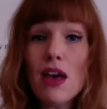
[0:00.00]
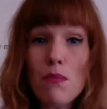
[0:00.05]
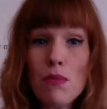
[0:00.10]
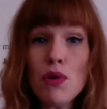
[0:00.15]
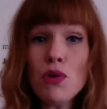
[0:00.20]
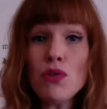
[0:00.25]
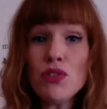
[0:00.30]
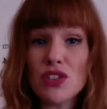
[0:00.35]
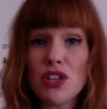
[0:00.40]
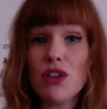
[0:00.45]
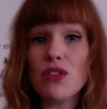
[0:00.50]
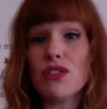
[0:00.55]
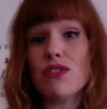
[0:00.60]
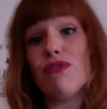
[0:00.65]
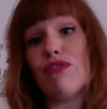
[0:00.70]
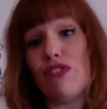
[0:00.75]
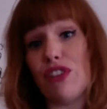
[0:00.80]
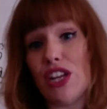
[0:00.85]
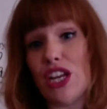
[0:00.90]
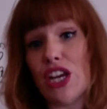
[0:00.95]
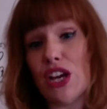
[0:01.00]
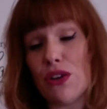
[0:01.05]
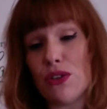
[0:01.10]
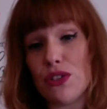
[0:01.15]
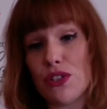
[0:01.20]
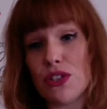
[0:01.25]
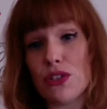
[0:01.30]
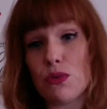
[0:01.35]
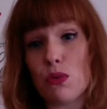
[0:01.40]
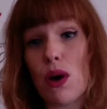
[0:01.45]
but also some
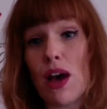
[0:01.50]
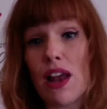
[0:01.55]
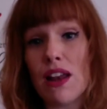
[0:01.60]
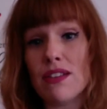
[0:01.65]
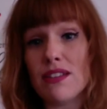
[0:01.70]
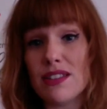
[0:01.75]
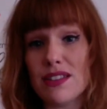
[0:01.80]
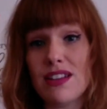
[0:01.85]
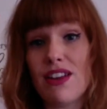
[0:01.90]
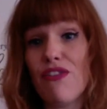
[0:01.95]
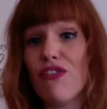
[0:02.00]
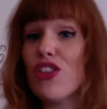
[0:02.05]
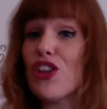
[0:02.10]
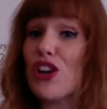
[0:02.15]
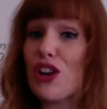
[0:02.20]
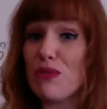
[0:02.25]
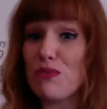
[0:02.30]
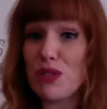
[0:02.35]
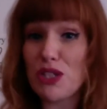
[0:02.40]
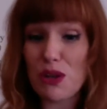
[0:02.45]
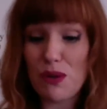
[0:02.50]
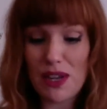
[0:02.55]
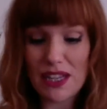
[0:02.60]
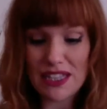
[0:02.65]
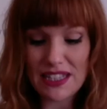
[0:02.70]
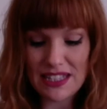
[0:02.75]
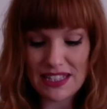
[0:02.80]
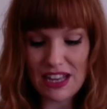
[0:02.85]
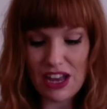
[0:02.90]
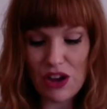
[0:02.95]
videos as well and stuff that I'm
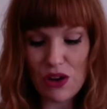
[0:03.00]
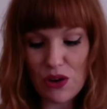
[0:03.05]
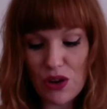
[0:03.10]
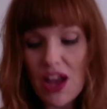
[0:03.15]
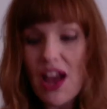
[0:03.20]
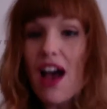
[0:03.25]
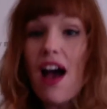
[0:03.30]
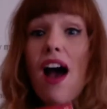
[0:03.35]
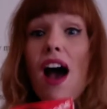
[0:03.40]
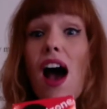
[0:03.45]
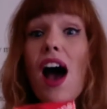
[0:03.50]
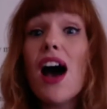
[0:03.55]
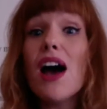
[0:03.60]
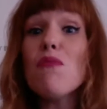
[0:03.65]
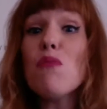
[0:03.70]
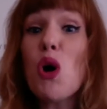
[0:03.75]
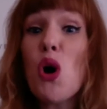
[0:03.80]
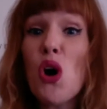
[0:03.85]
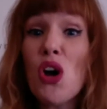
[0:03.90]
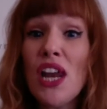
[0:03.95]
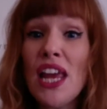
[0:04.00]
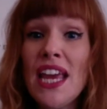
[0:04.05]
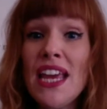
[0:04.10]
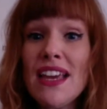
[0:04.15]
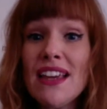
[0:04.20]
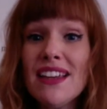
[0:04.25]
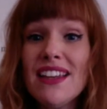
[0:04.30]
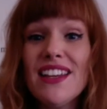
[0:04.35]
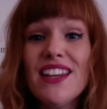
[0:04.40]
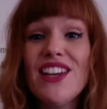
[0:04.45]
doing. So I'm Hollie.